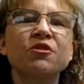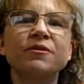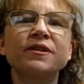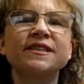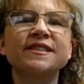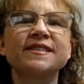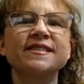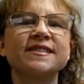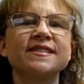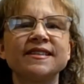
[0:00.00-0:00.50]

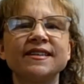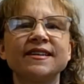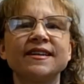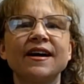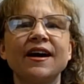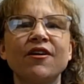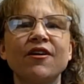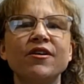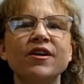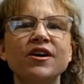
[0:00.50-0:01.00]
to seeing
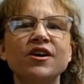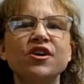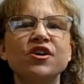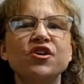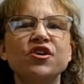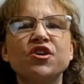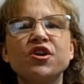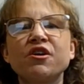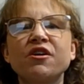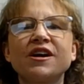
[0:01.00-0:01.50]
how
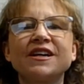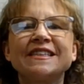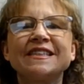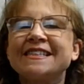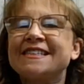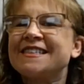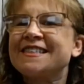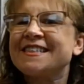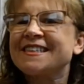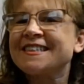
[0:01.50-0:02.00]
your
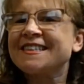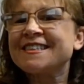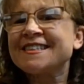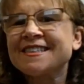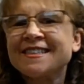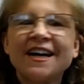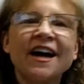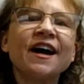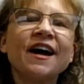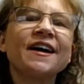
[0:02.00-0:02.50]
artistic
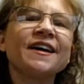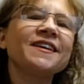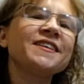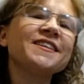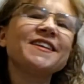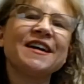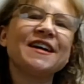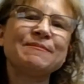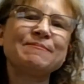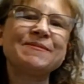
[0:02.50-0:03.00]
design
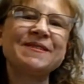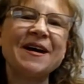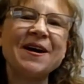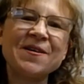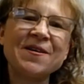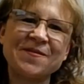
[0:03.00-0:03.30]
comes out.